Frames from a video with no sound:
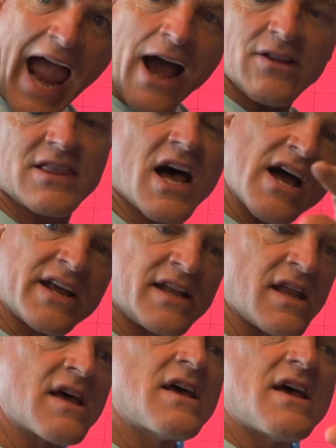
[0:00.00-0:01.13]

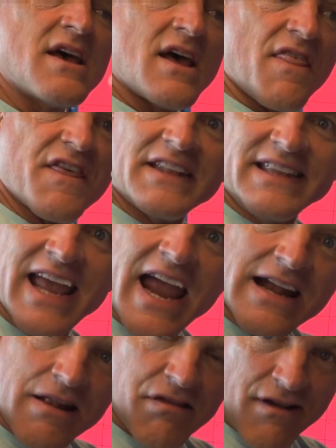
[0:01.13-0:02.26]
outline, the
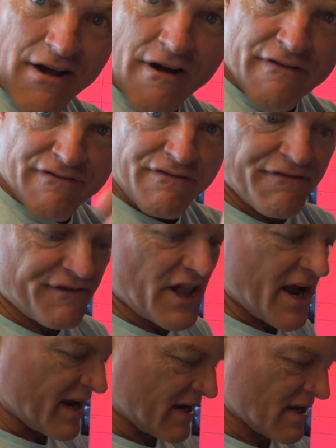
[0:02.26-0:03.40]
dates of flying.